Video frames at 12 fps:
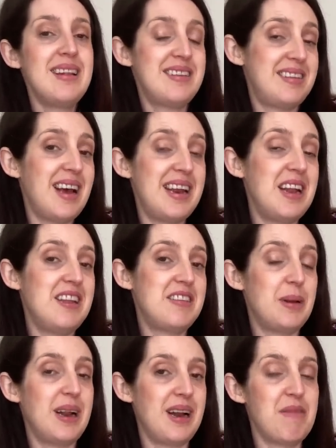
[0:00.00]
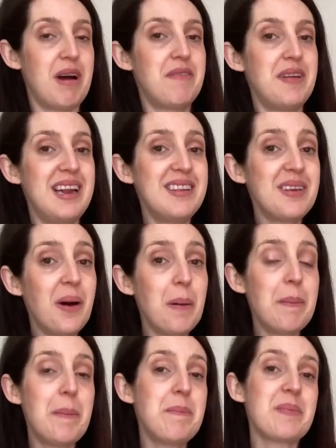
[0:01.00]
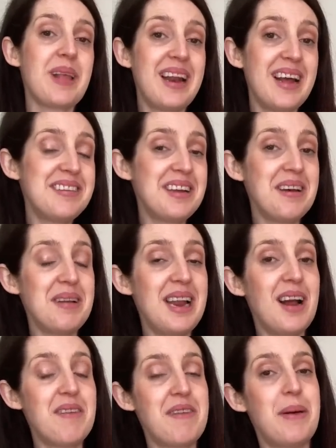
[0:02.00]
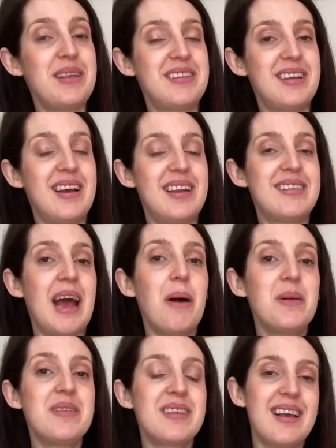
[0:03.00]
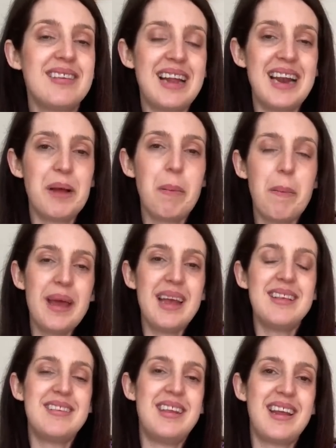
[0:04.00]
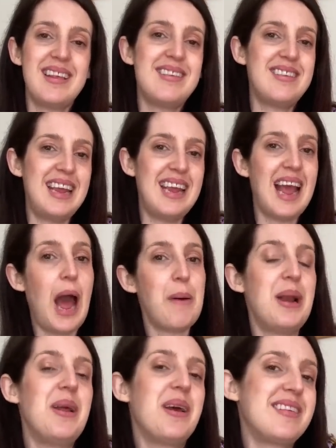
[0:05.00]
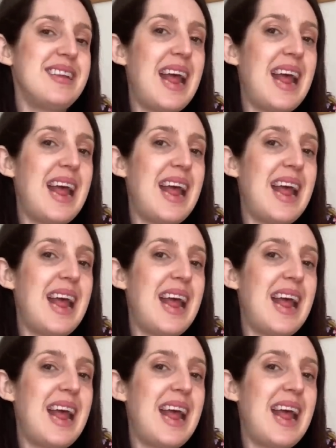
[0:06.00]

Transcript: to turn into a little ruffly top. And actually I really love how it's turned out. I'll stand up a bit so you can see how it looks